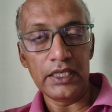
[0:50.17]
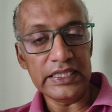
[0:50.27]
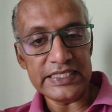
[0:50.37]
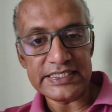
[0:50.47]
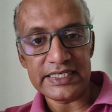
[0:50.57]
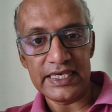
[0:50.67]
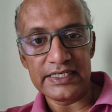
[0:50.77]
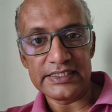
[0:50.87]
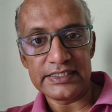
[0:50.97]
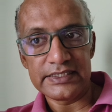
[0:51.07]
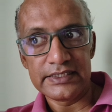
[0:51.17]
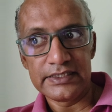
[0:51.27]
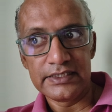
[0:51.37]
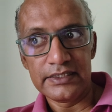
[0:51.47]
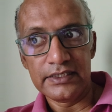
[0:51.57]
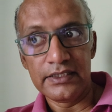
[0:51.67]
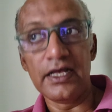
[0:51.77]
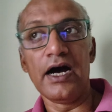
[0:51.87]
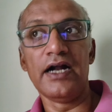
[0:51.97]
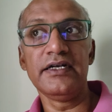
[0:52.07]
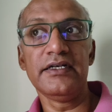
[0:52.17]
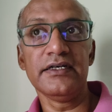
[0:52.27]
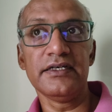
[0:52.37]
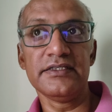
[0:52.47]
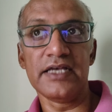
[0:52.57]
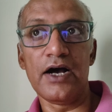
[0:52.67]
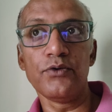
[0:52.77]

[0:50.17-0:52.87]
In this case, the hunter is